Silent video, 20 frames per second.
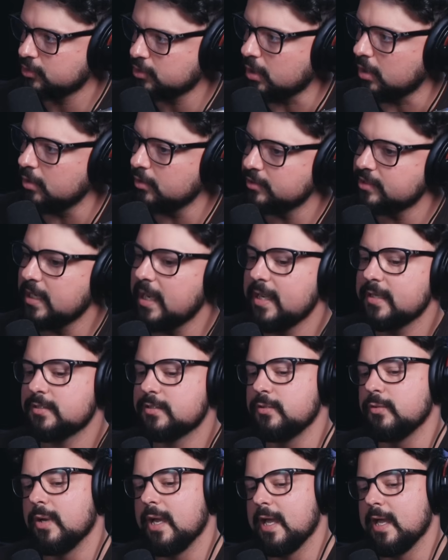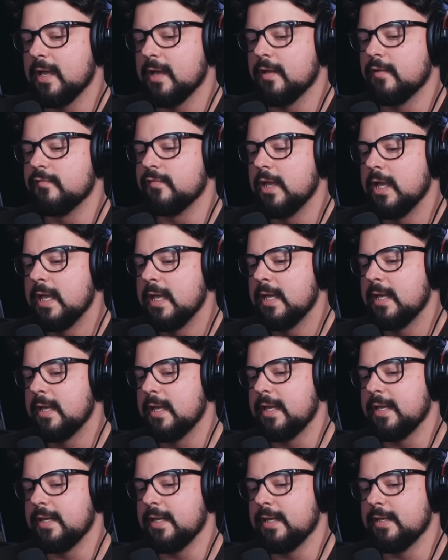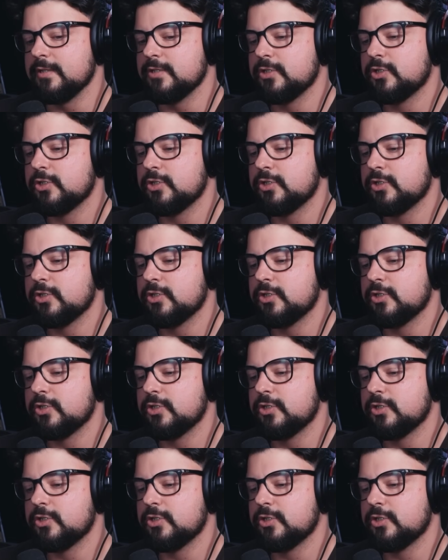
Charles has to have a